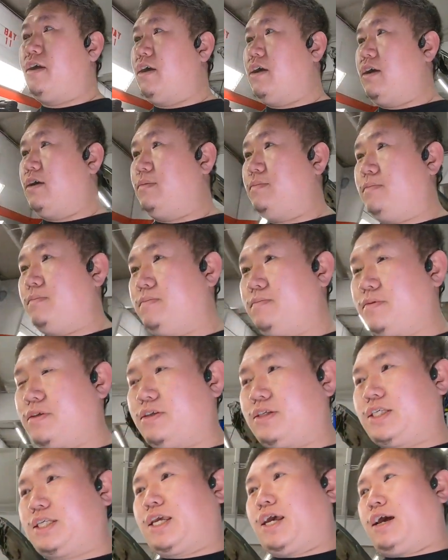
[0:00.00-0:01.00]
Um,
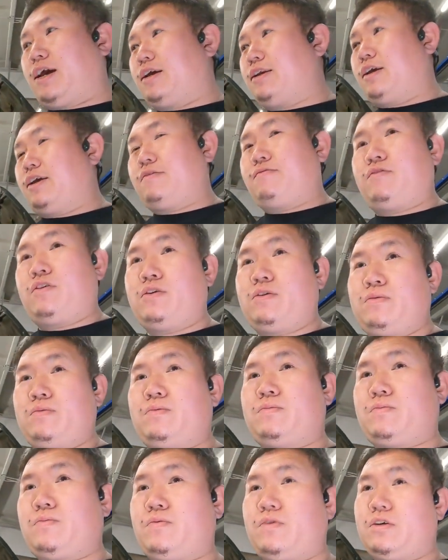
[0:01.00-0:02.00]
it's that if
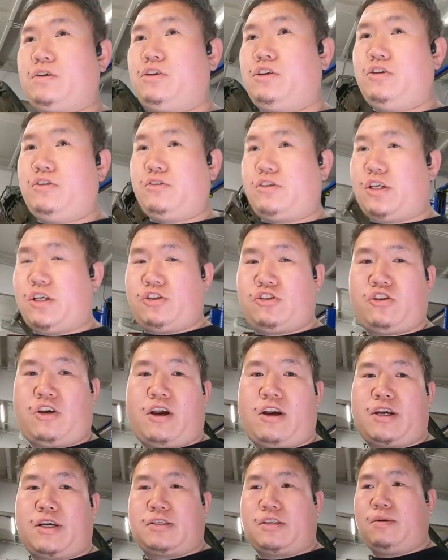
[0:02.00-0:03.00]
you use the
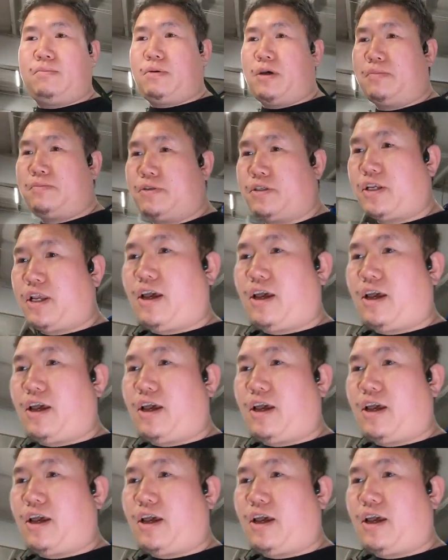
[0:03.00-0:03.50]
shock as the bump